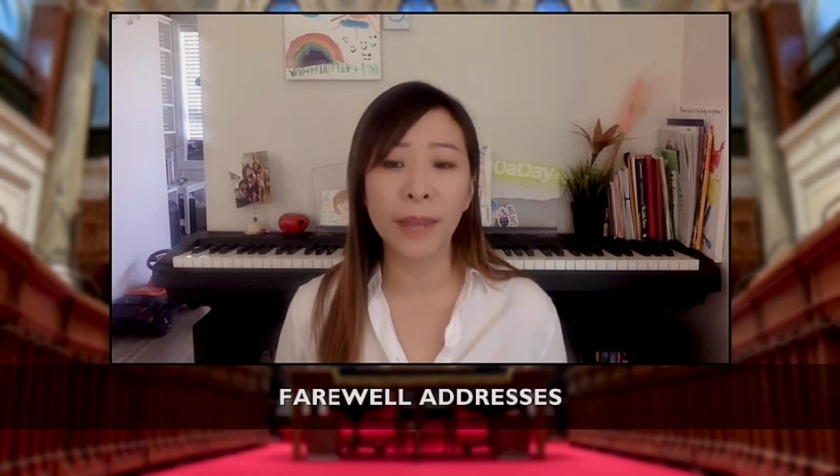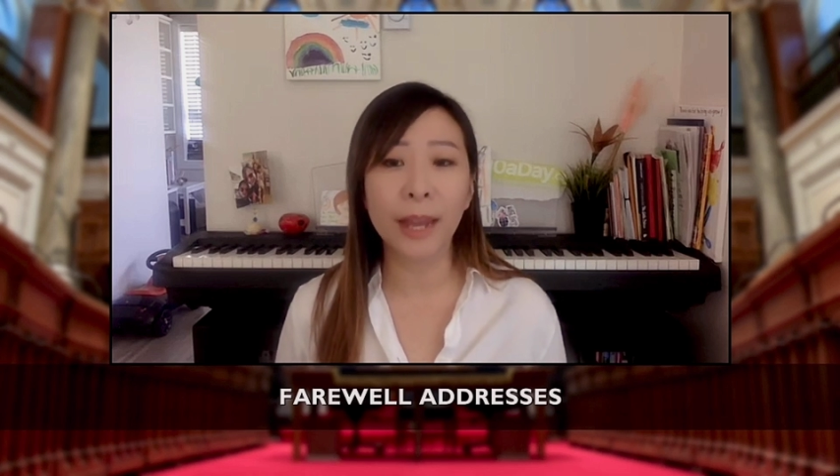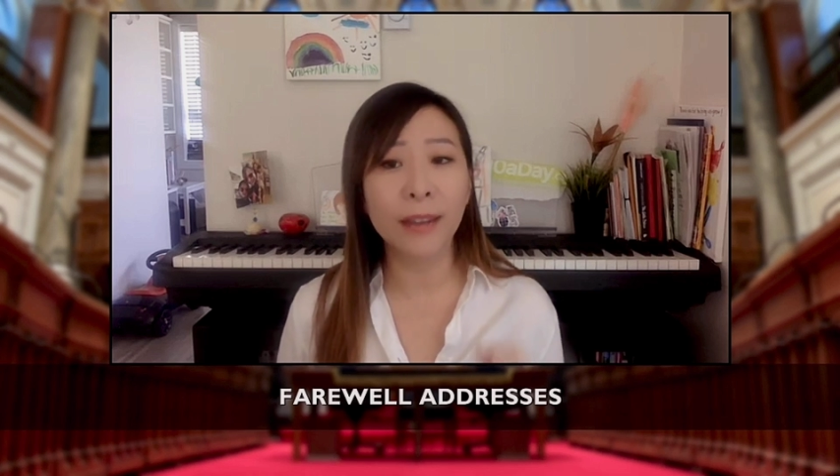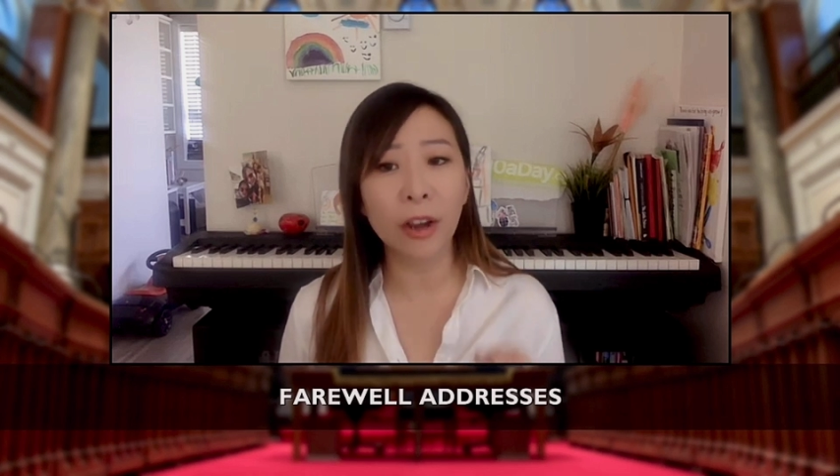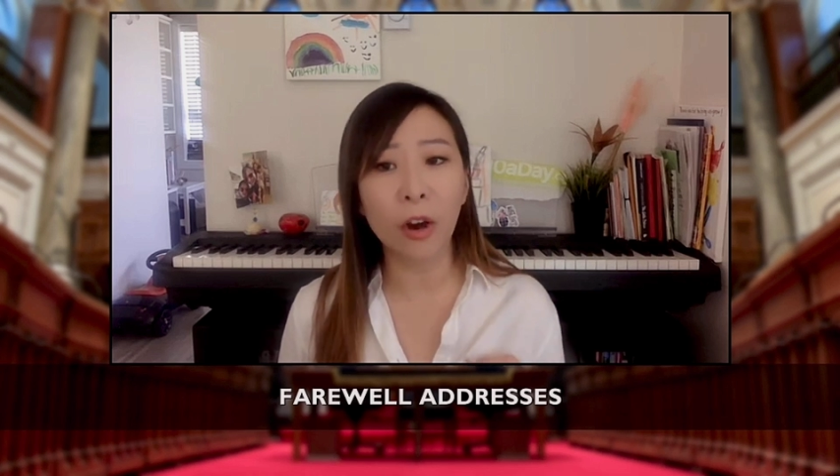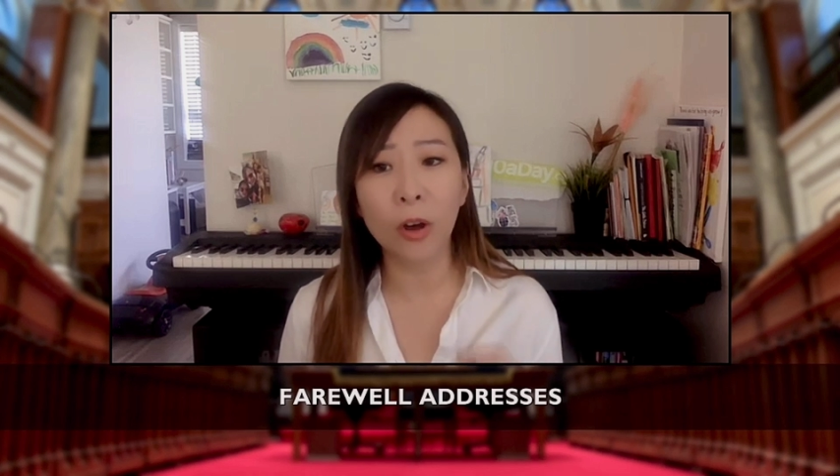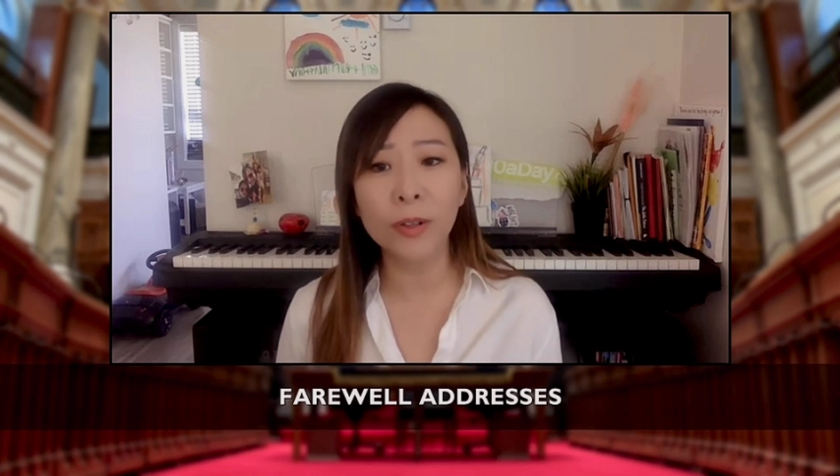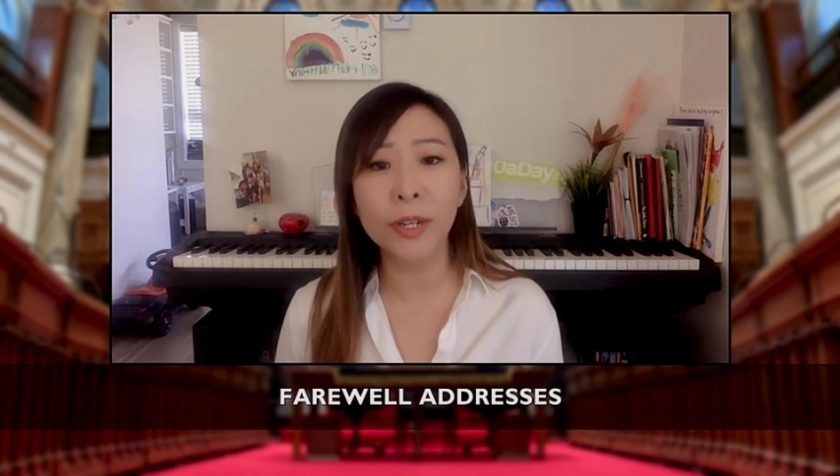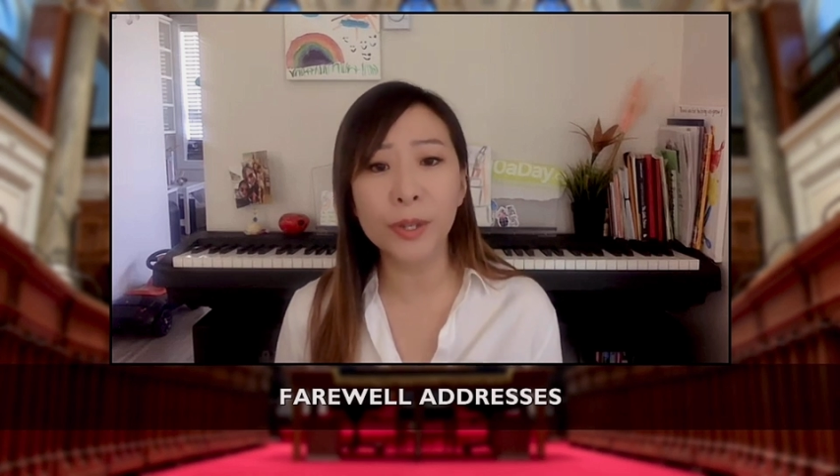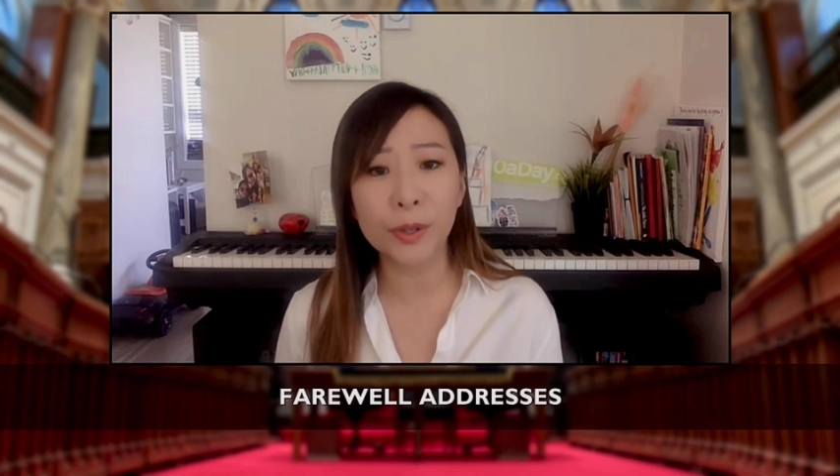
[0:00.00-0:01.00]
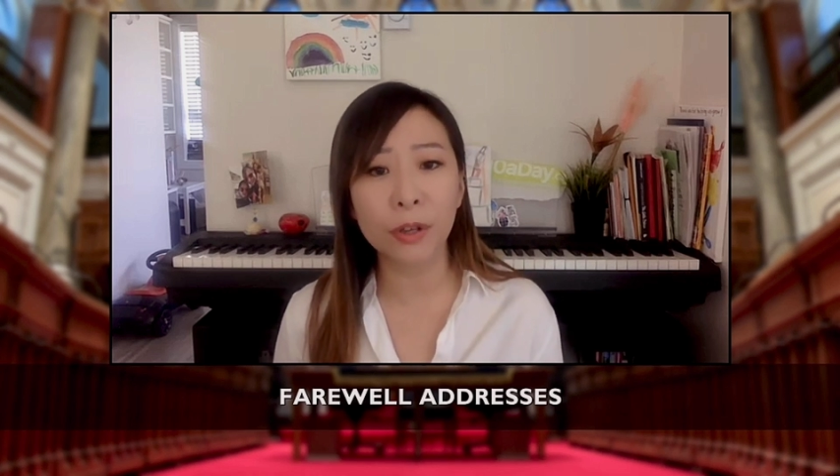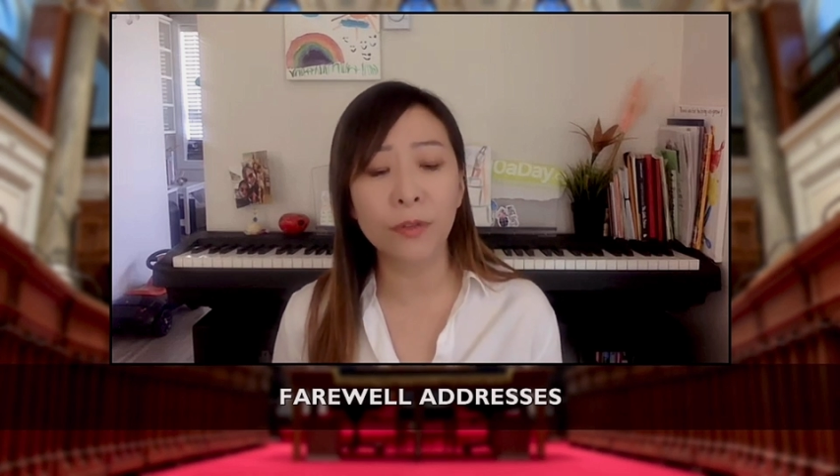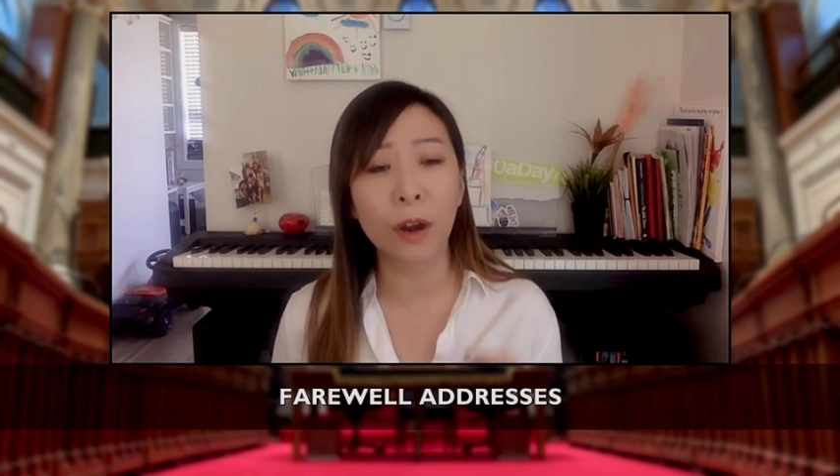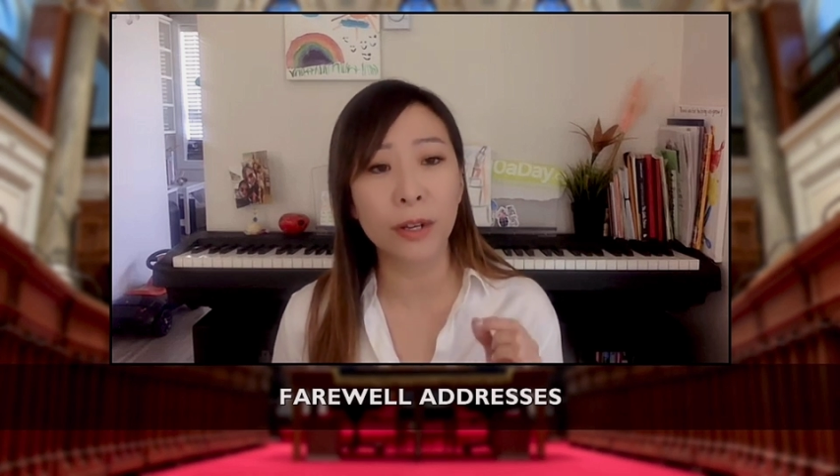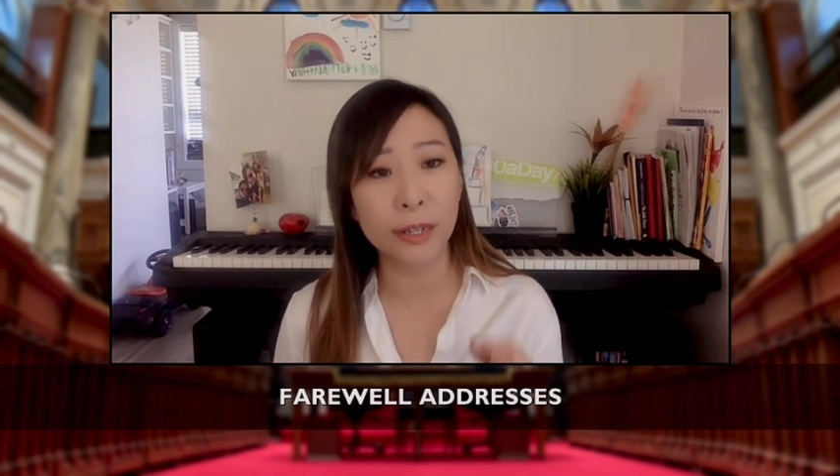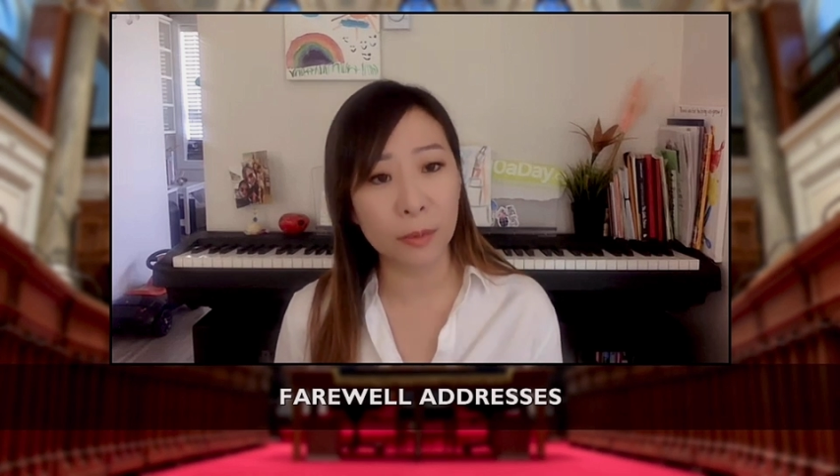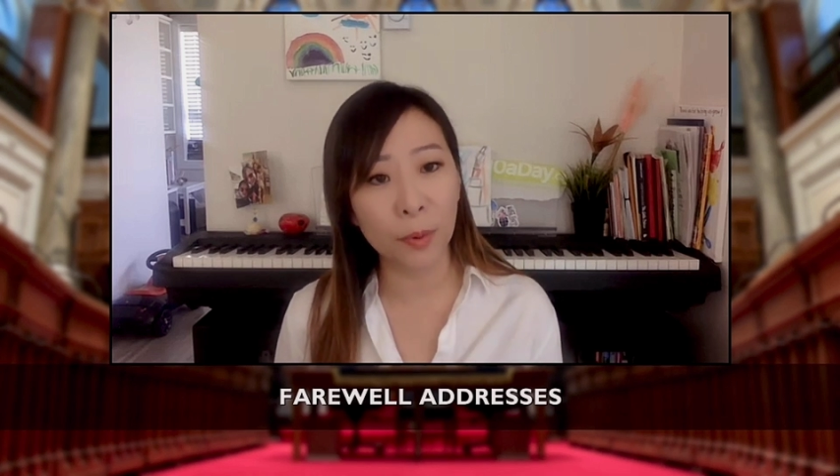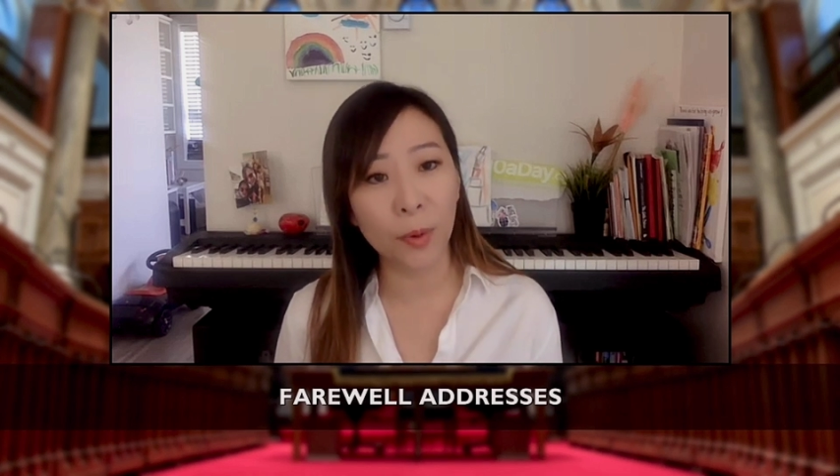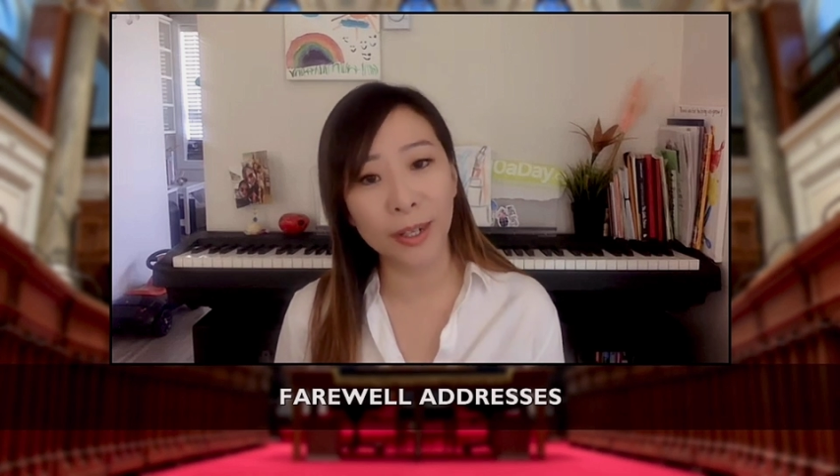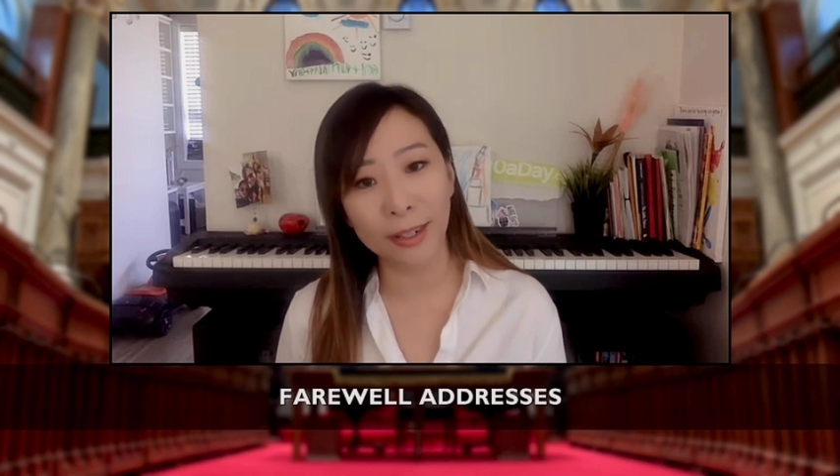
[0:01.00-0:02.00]
And they all deserve our
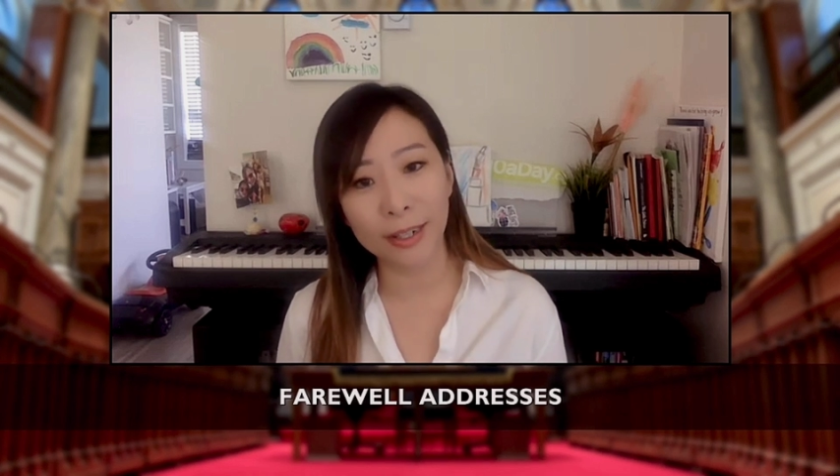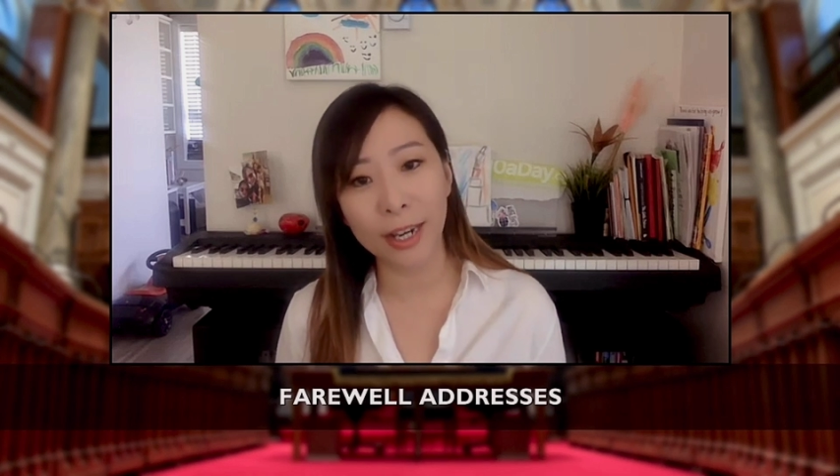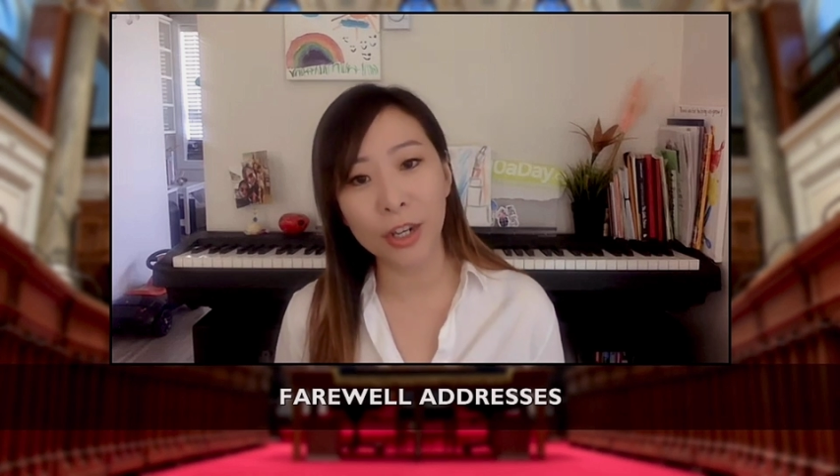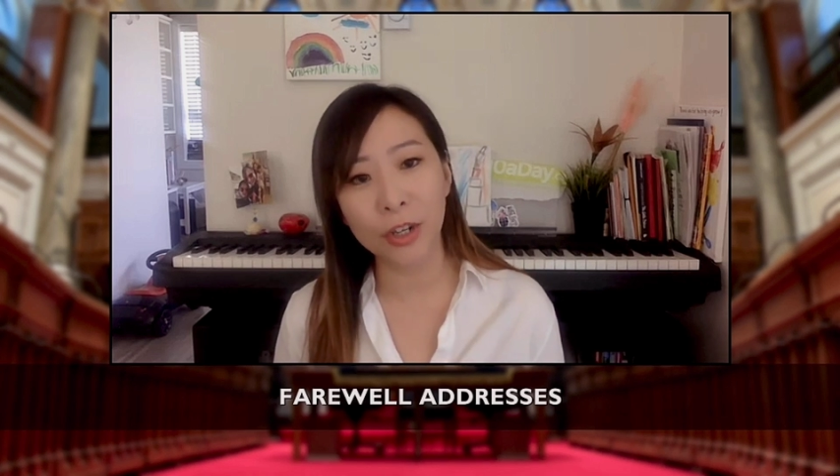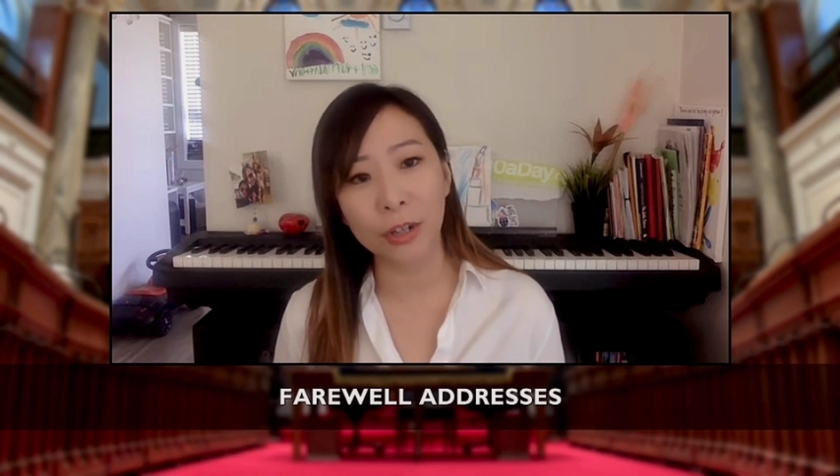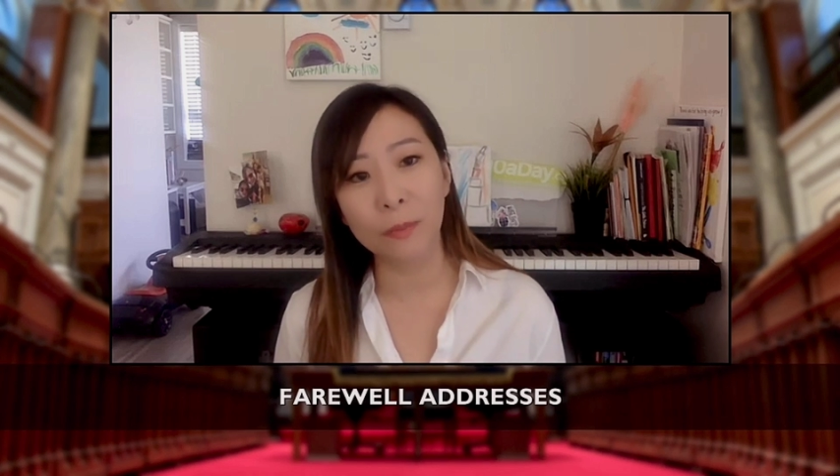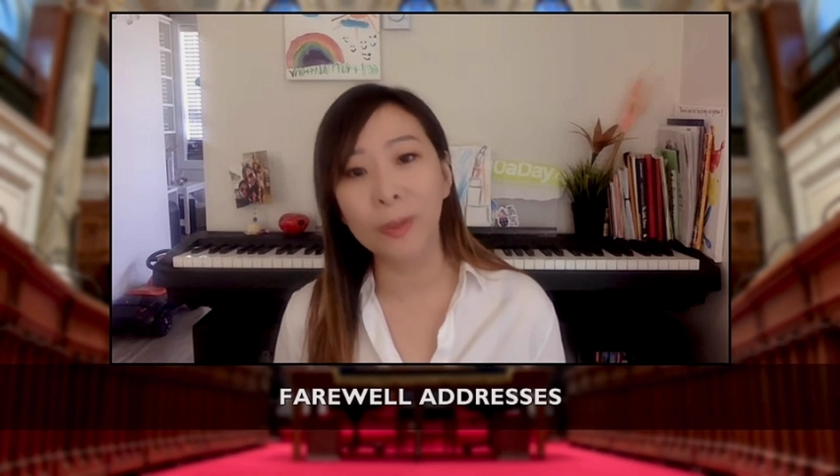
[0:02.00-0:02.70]
support and attention,